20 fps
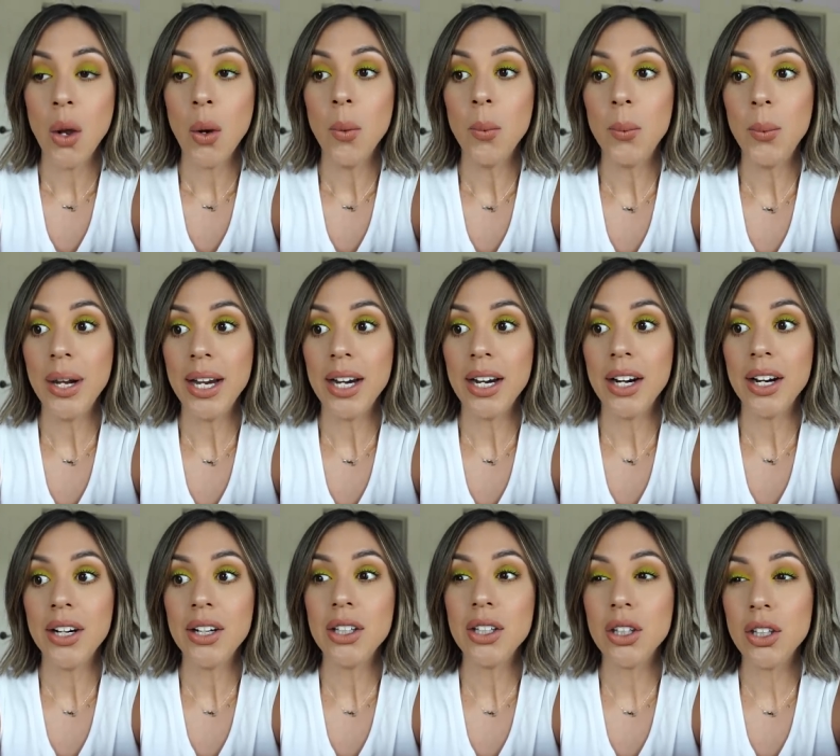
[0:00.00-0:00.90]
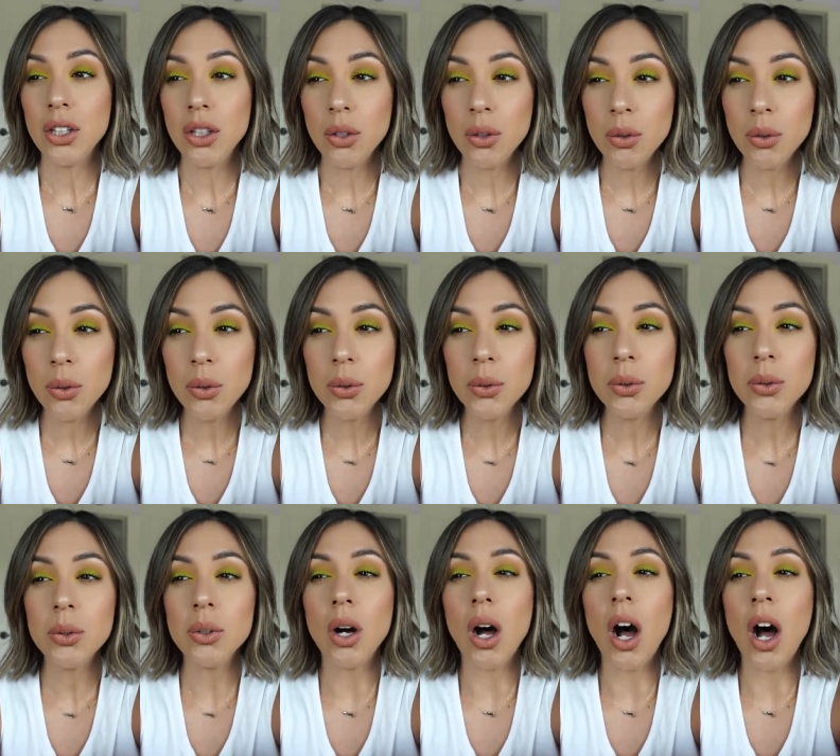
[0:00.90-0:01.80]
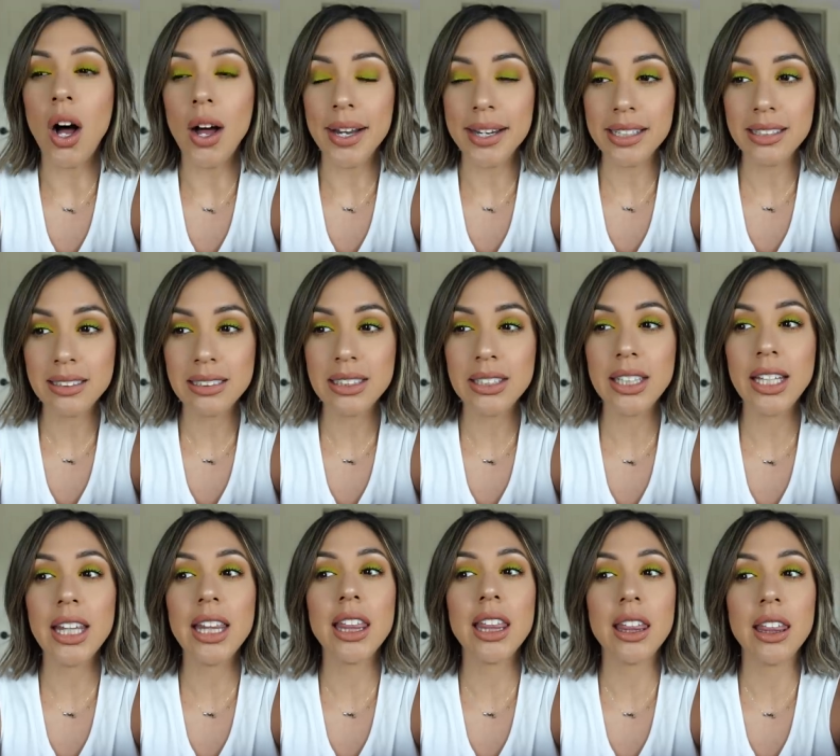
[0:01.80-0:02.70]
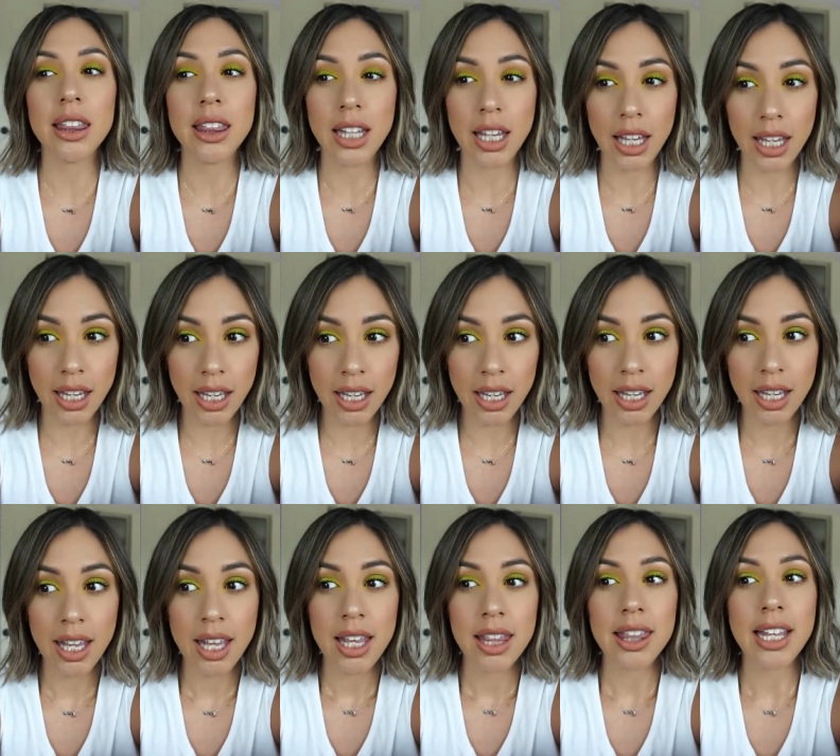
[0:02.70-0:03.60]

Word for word: where you honestly think